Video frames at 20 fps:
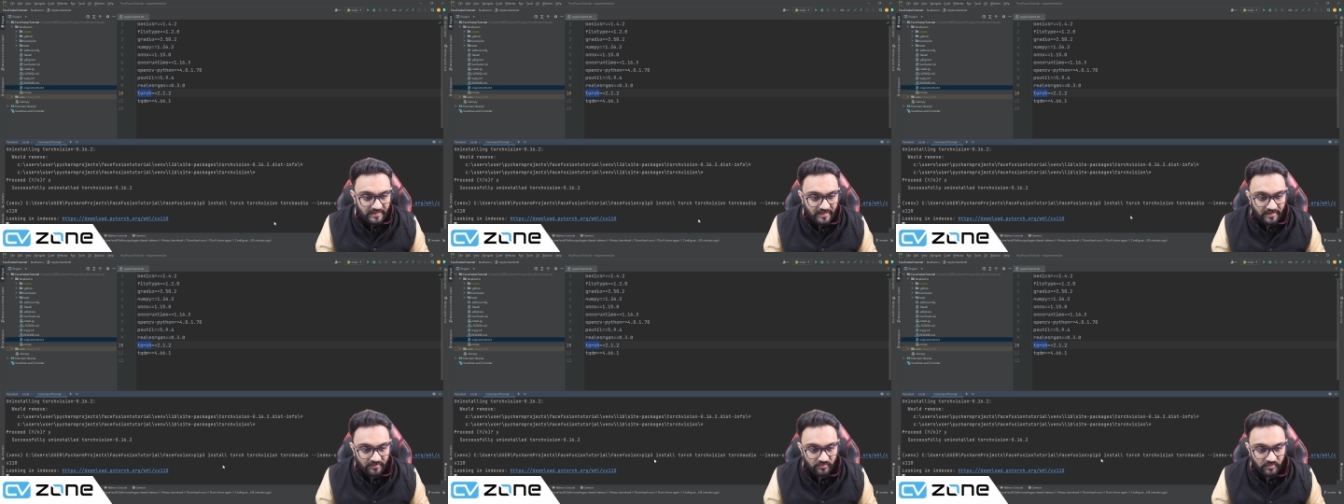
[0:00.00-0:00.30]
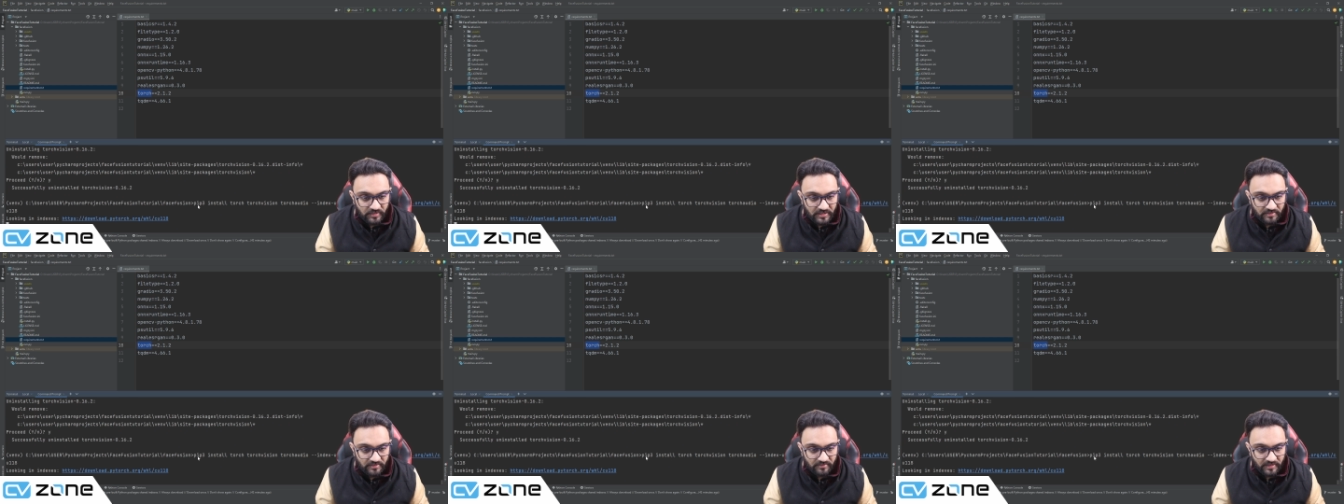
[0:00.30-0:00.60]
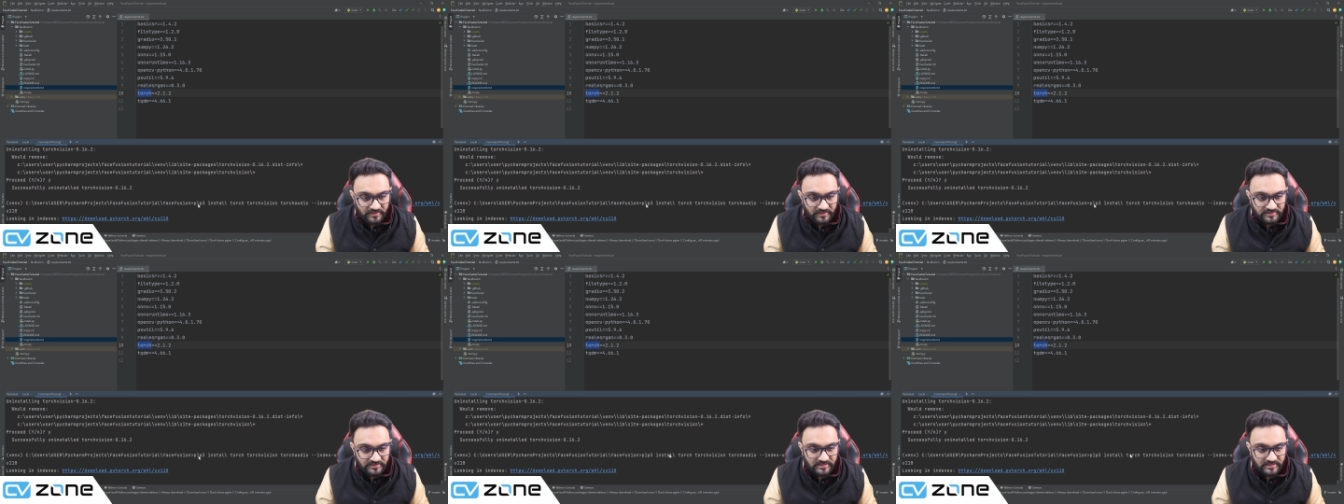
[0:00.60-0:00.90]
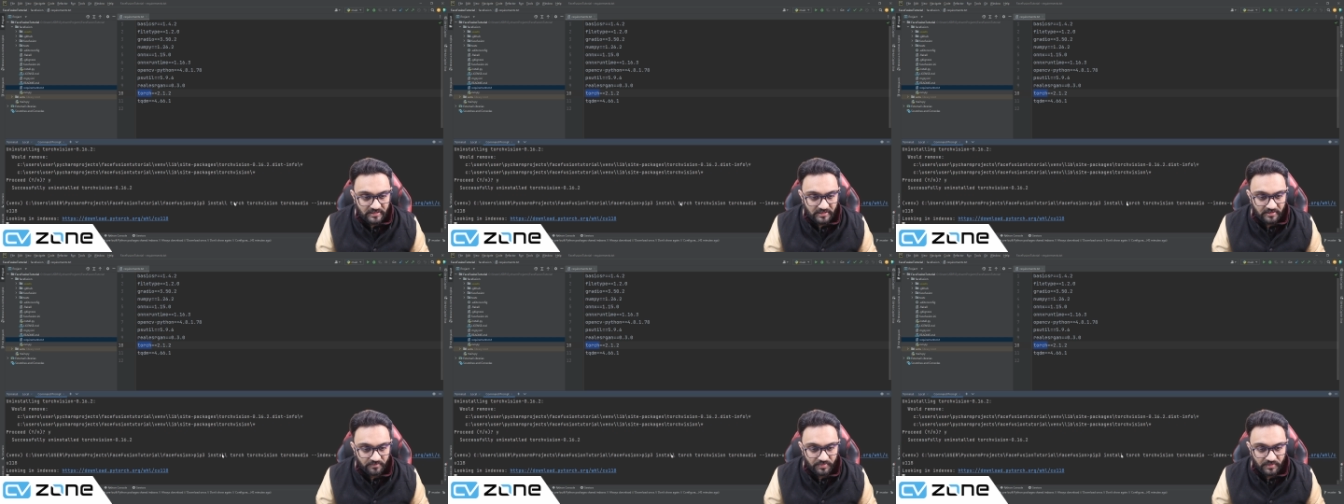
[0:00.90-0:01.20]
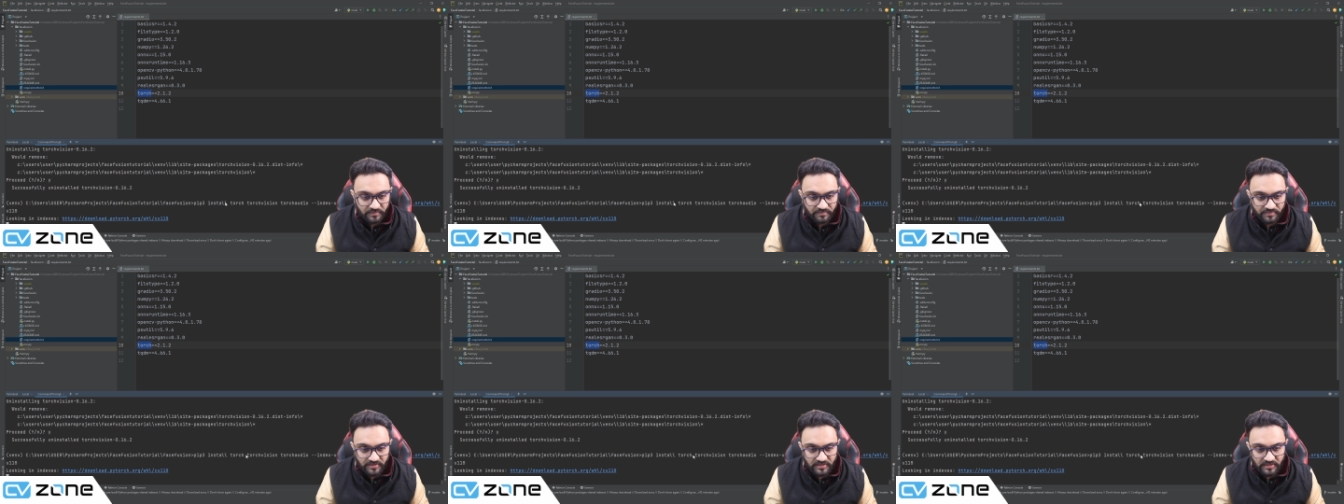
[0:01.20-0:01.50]
and we can write here
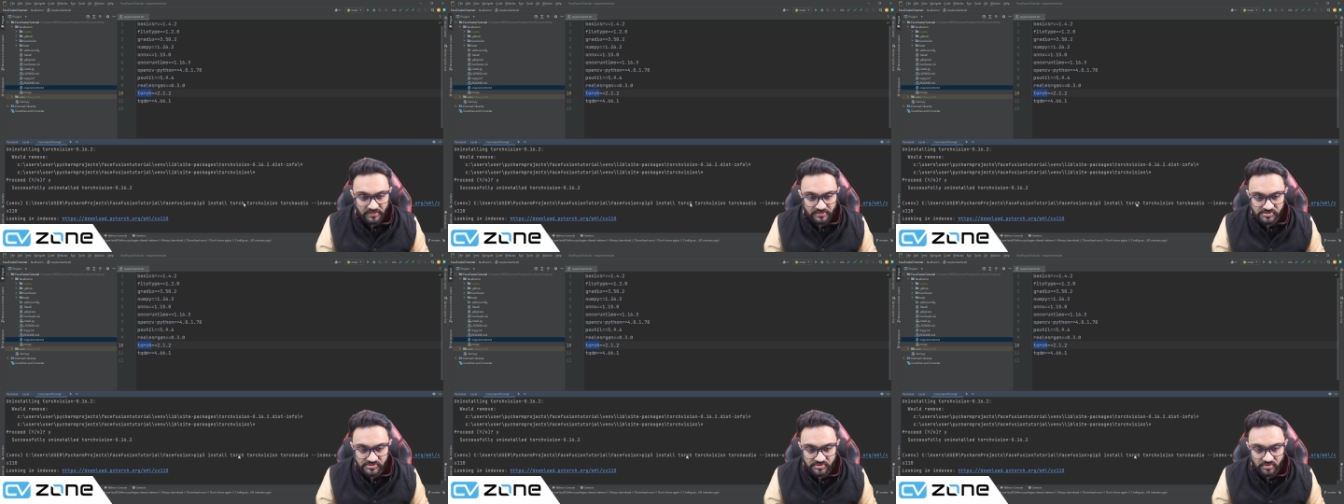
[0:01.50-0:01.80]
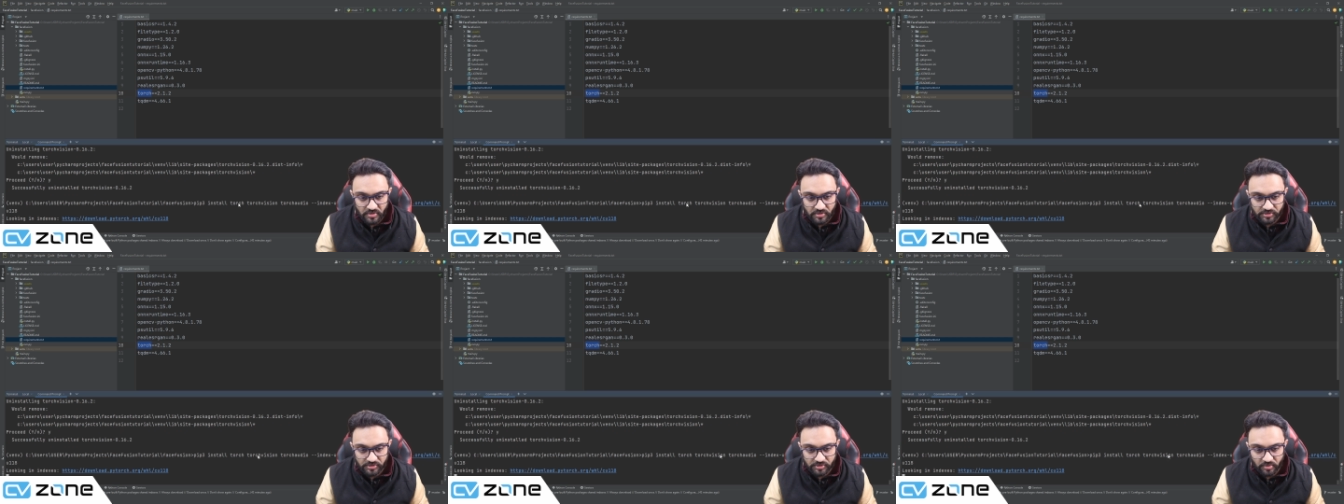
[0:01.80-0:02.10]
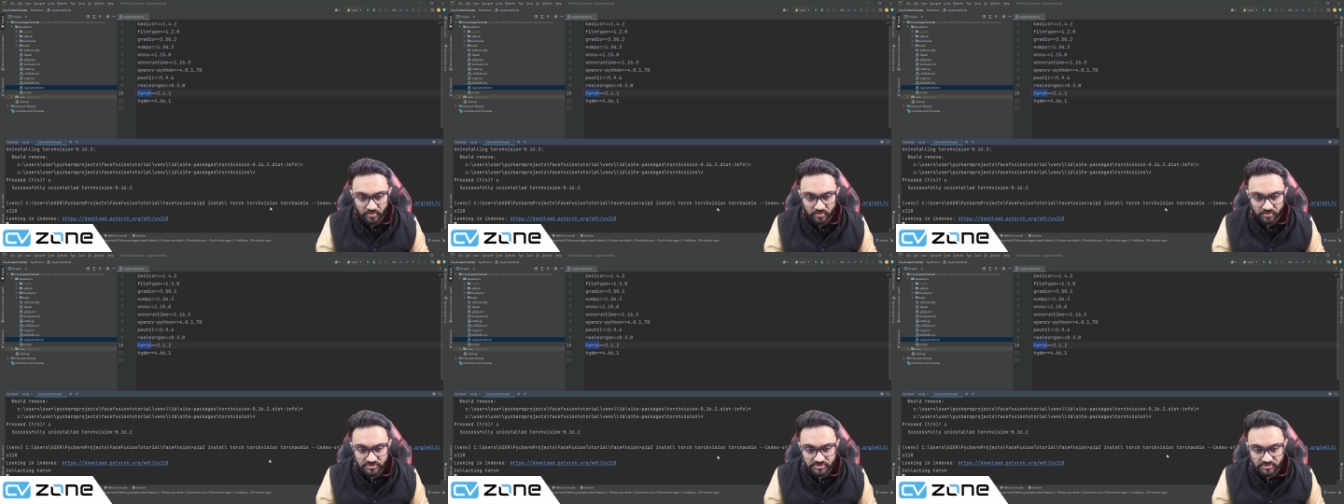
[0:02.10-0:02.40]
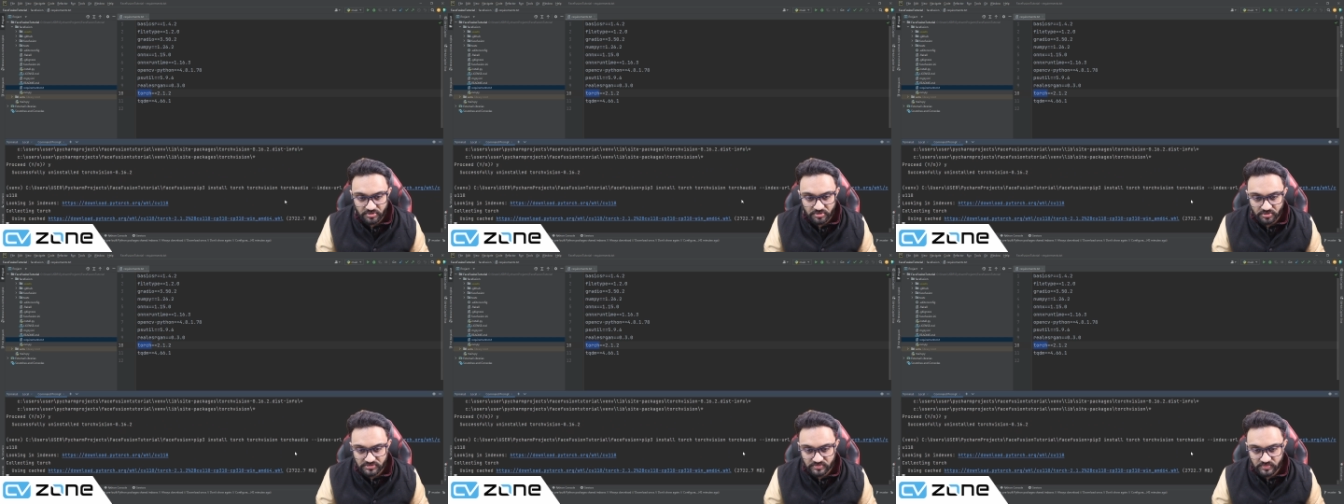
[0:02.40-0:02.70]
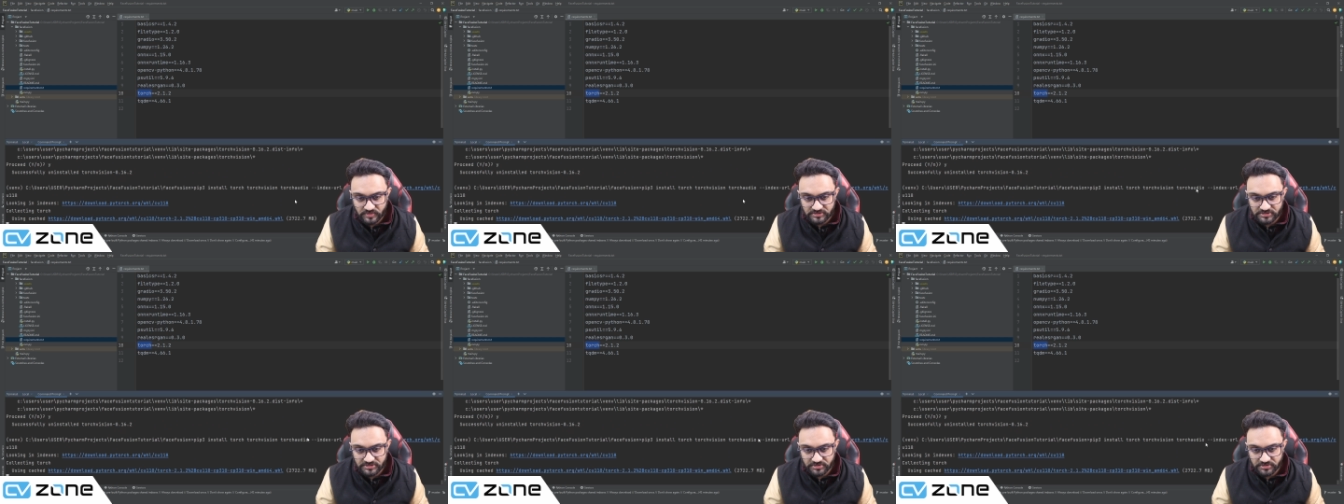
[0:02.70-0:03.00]
pip3 install torch, torch
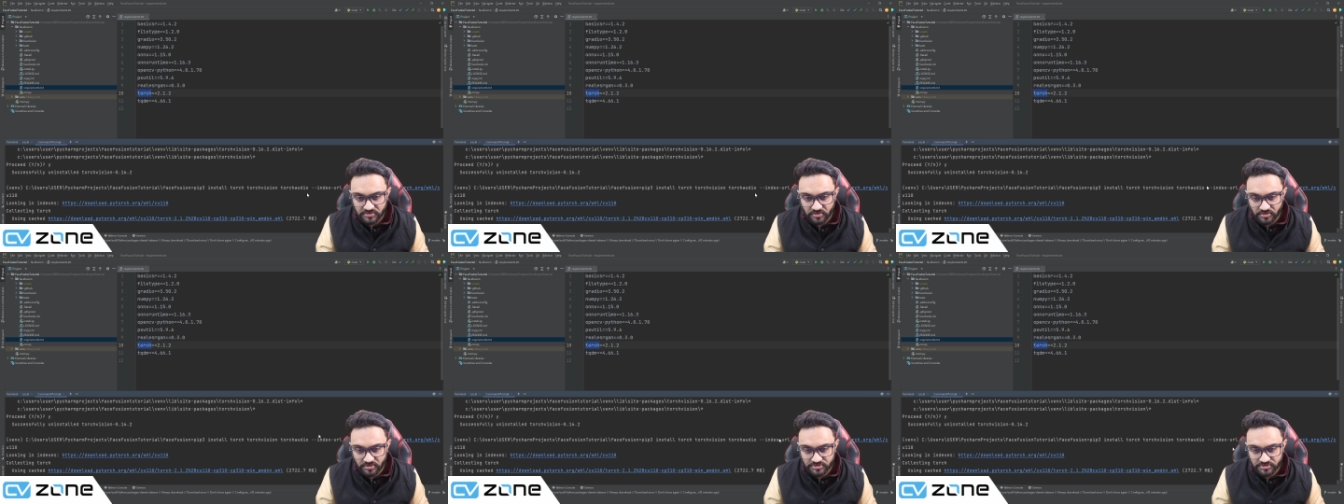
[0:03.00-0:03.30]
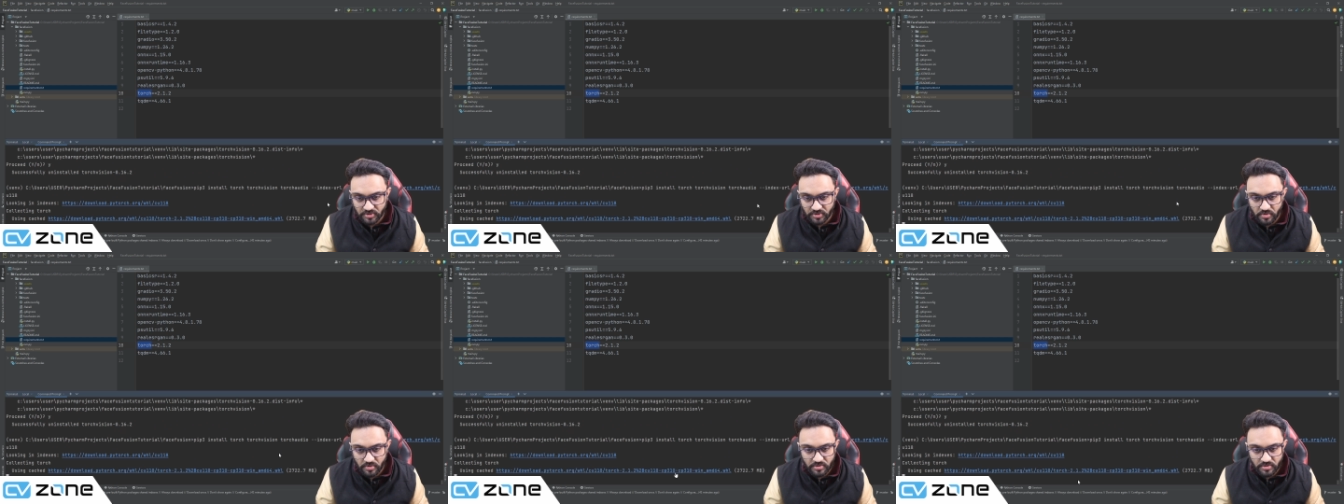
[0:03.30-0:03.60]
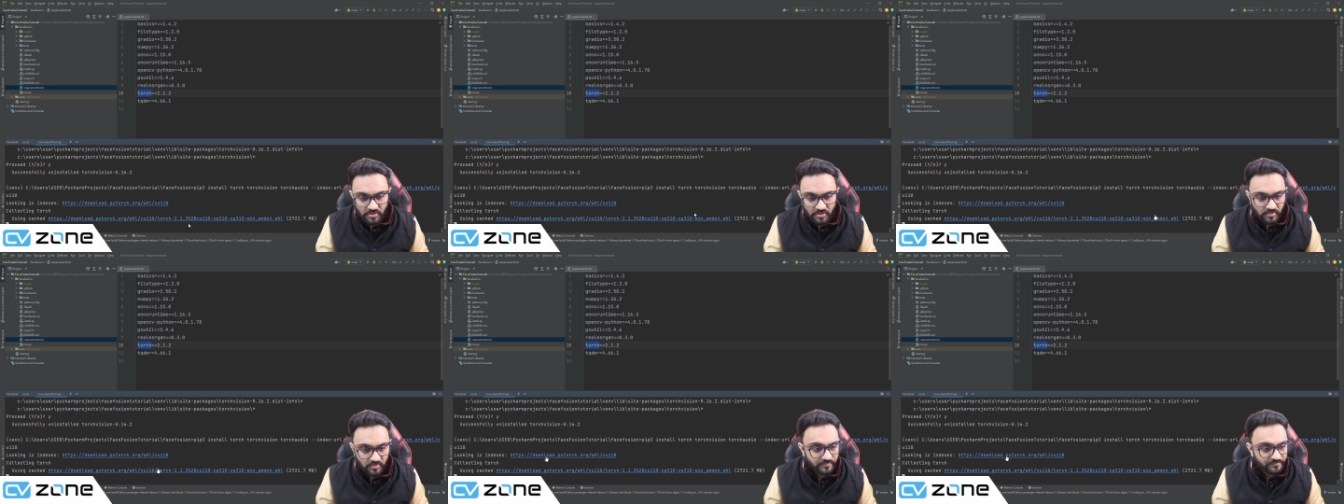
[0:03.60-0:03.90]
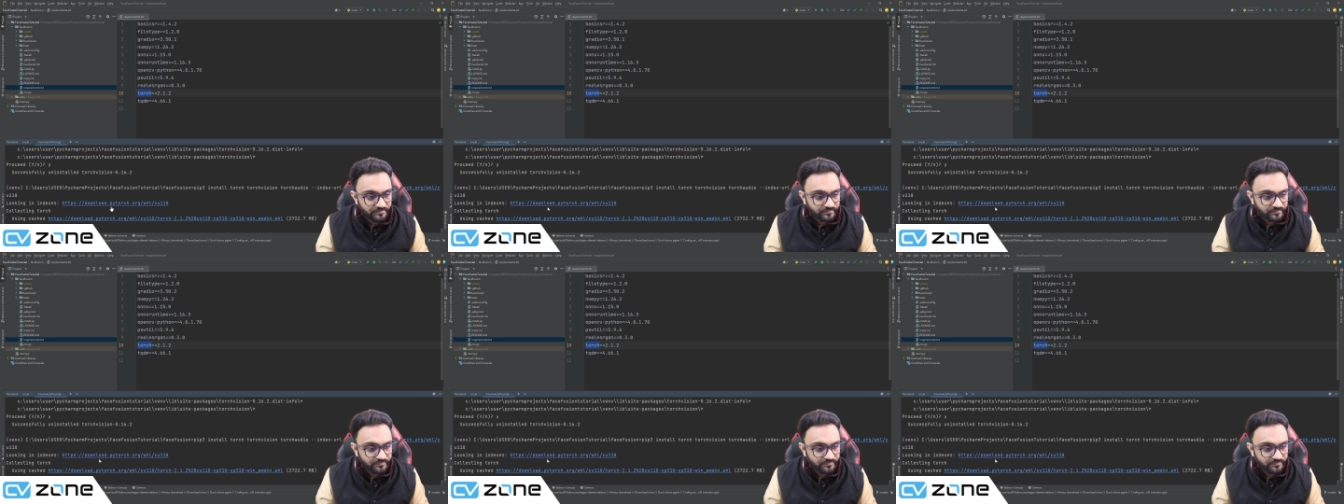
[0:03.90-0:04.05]
vision, torch audio,